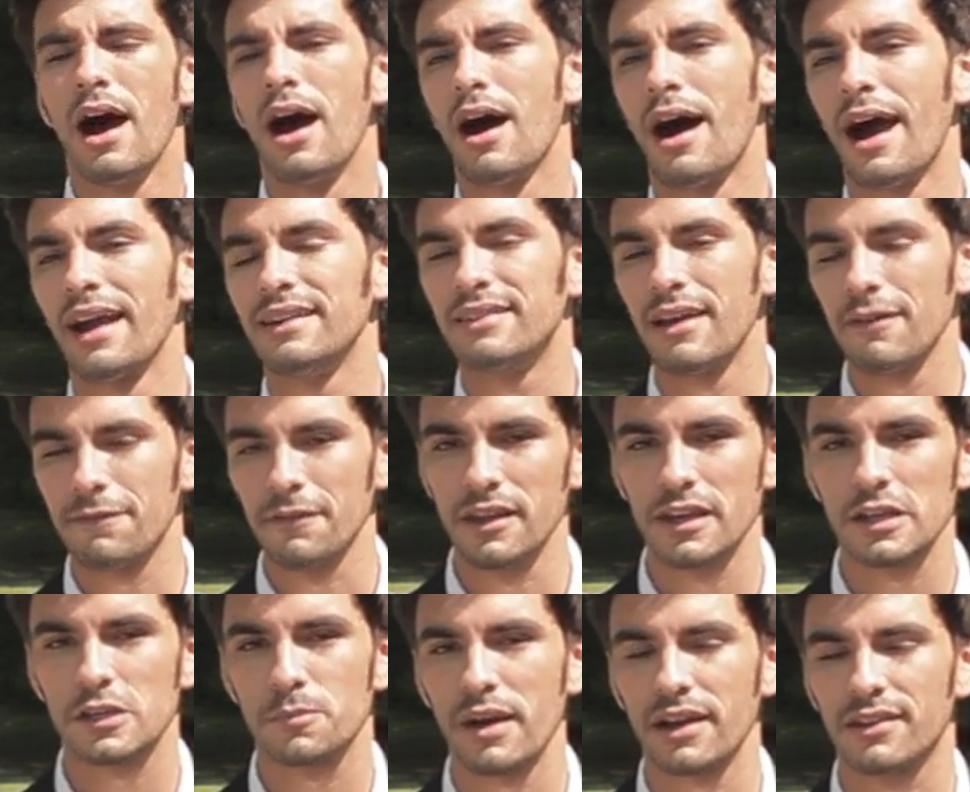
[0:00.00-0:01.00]
I
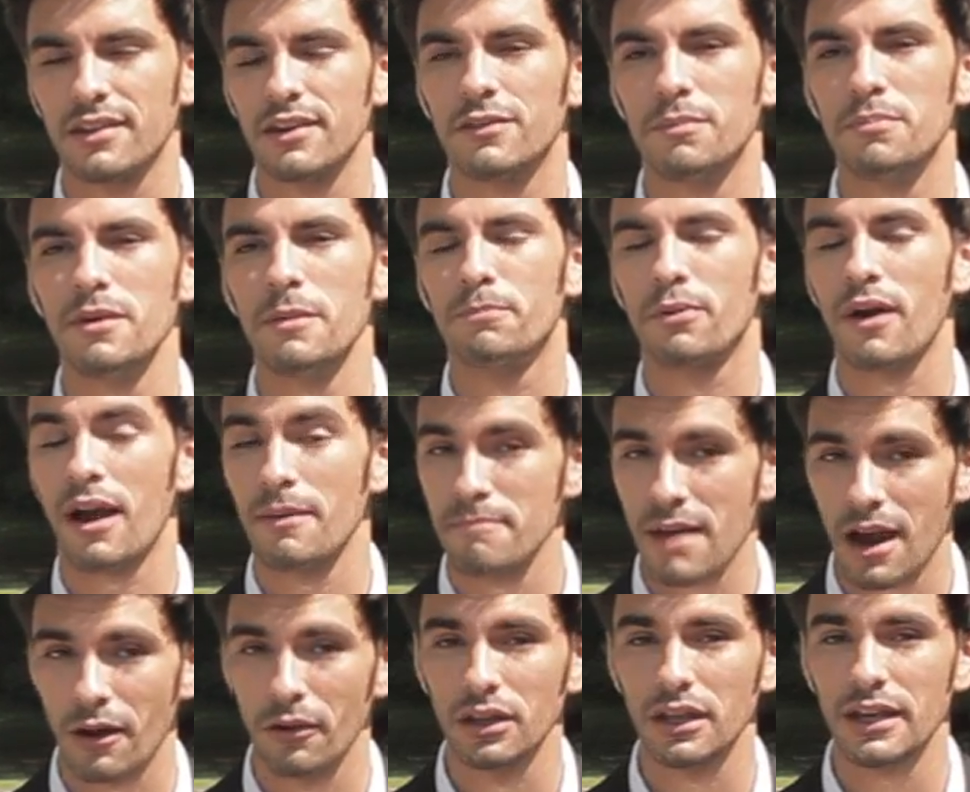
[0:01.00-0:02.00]
definitely expected it to be
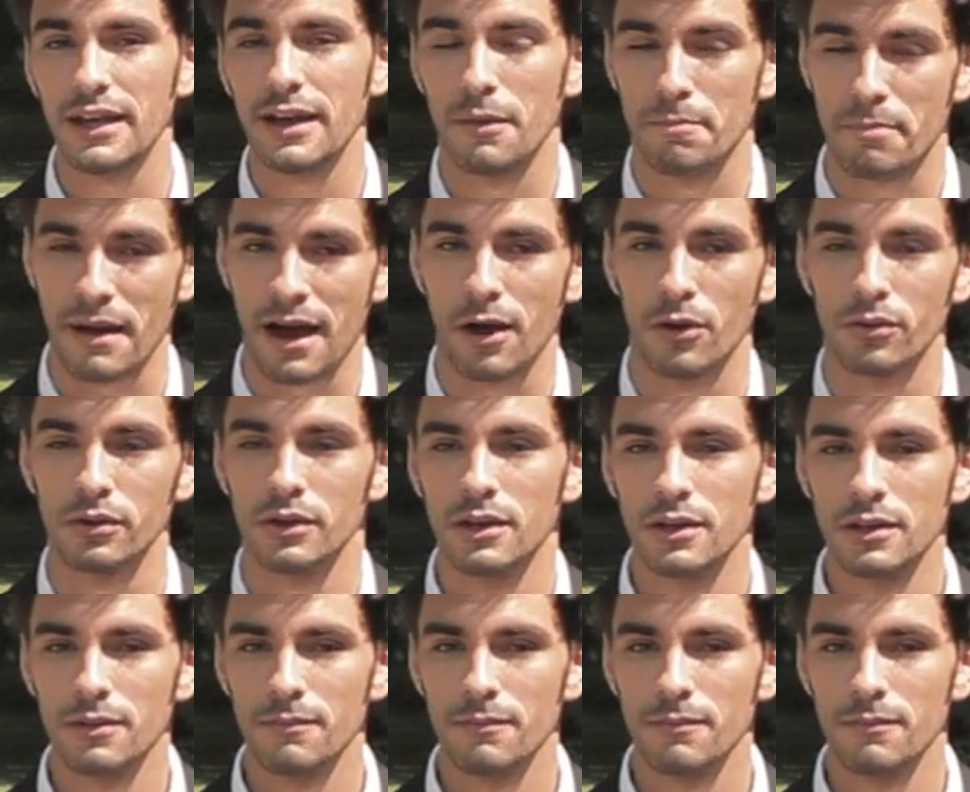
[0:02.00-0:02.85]
primarily about